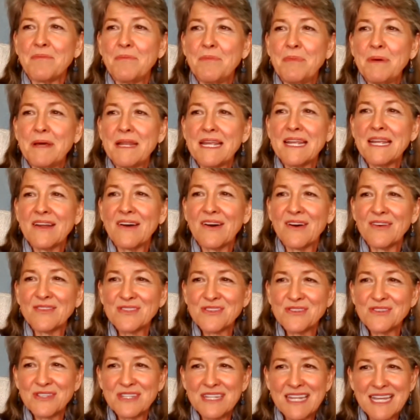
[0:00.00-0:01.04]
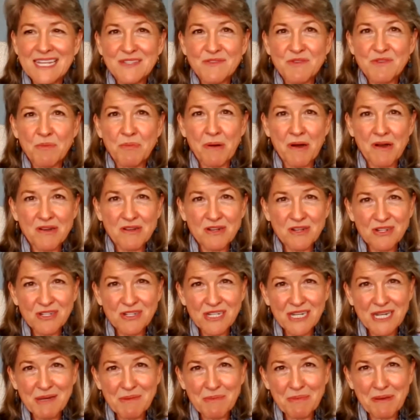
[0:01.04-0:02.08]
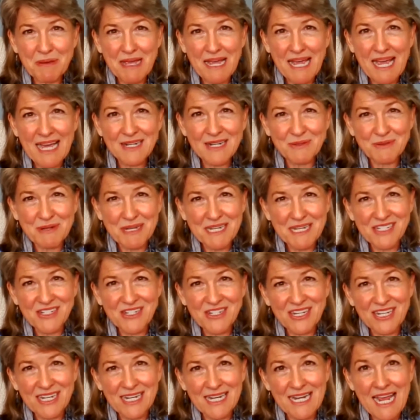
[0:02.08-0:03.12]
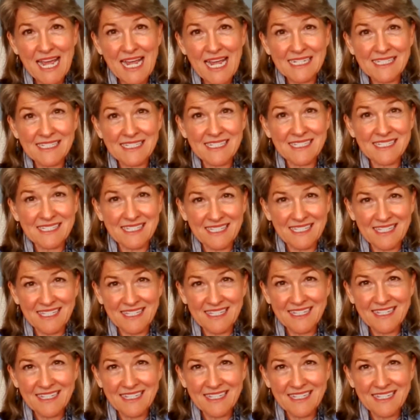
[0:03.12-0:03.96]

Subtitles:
But it also stands for partnership, adoration, and ecstasy.